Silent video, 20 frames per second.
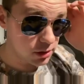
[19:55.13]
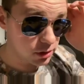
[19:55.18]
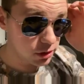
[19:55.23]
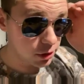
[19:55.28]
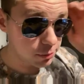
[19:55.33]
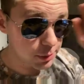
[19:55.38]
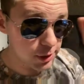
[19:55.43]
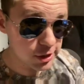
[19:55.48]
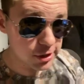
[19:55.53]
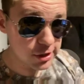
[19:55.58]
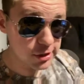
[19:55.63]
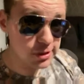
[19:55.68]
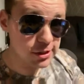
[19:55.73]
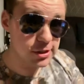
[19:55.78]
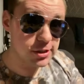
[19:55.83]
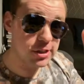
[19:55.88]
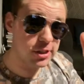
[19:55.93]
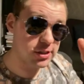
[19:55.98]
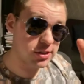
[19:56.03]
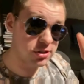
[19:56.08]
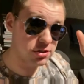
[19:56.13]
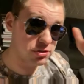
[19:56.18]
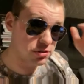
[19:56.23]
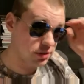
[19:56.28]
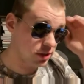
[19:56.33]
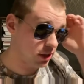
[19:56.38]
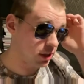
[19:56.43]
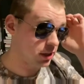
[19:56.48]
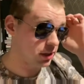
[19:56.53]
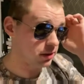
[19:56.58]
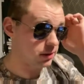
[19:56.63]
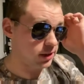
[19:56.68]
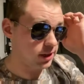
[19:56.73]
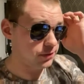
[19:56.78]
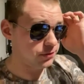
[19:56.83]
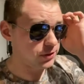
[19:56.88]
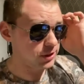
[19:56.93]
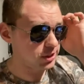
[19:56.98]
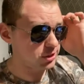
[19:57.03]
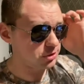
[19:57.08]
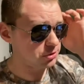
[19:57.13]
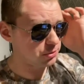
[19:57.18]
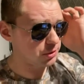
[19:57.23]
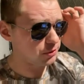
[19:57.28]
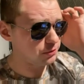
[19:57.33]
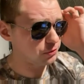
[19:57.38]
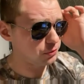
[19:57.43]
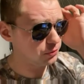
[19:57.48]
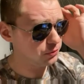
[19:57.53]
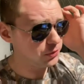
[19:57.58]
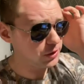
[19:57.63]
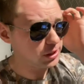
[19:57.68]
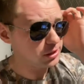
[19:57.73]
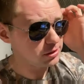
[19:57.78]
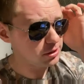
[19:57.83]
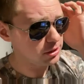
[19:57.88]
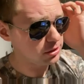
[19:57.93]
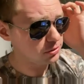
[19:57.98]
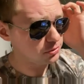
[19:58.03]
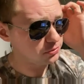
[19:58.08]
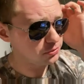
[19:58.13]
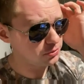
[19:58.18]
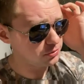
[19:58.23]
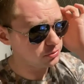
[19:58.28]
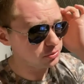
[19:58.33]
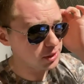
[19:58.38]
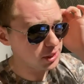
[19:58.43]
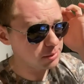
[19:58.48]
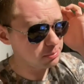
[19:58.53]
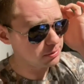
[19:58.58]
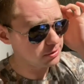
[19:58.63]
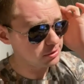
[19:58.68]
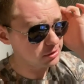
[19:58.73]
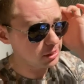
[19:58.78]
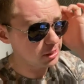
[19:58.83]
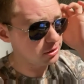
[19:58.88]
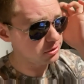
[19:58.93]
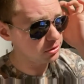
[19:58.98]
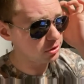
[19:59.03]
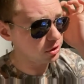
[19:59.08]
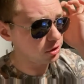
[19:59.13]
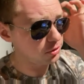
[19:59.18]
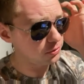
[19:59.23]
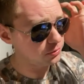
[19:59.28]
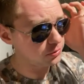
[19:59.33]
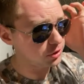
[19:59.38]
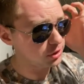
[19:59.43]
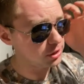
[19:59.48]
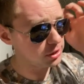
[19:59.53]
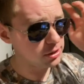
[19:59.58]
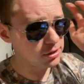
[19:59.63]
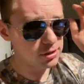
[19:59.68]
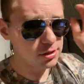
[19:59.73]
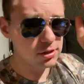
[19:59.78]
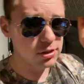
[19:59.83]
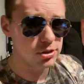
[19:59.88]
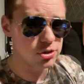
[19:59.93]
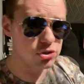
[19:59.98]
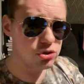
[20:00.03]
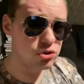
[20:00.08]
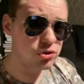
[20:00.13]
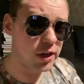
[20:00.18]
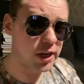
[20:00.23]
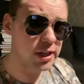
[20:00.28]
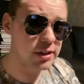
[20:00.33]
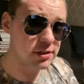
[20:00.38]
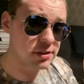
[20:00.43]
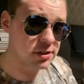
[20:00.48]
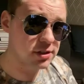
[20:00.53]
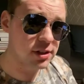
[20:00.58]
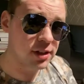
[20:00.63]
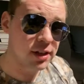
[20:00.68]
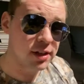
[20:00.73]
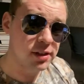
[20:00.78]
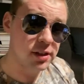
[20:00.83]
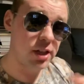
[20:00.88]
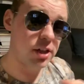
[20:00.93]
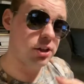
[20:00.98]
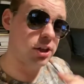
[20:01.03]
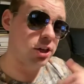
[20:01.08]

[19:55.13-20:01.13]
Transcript: the businesses that's on, I think it's 12 or 13 or 20% of the restraints, that